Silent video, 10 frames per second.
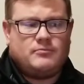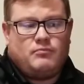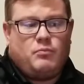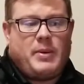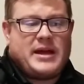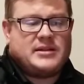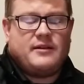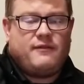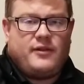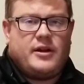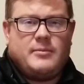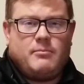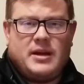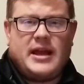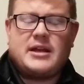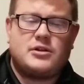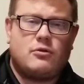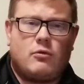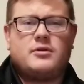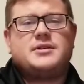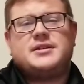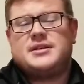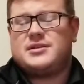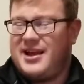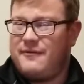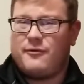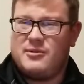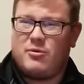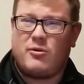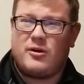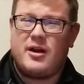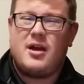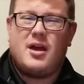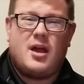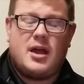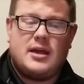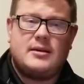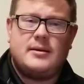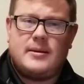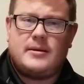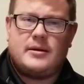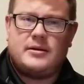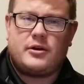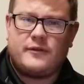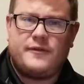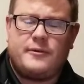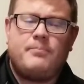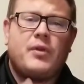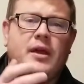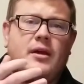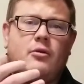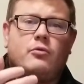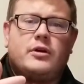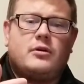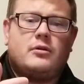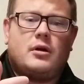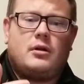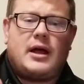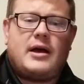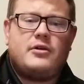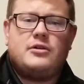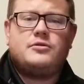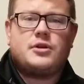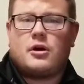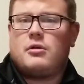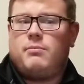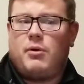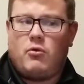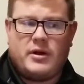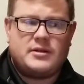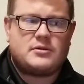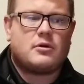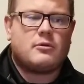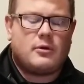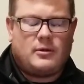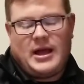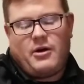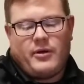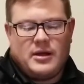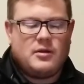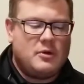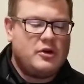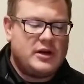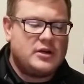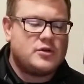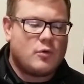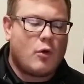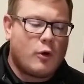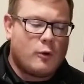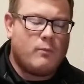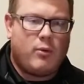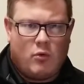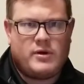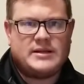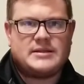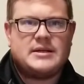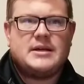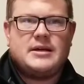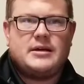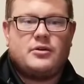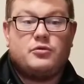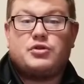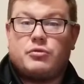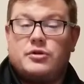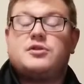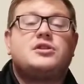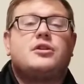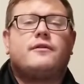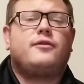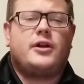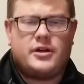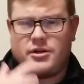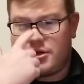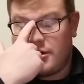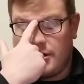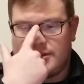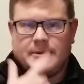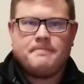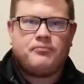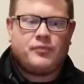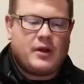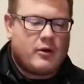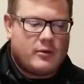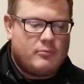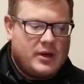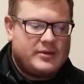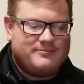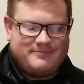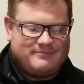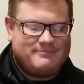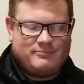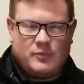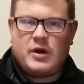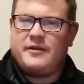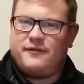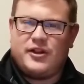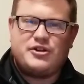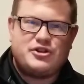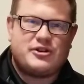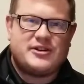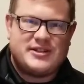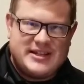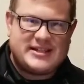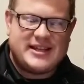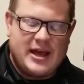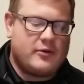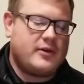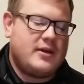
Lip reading: passing flood mitigation ordinances like freeboard and dirt fill will allow you to earn points, or allow a community to earn points, which reduces their flood insurance or a flood insurance discount.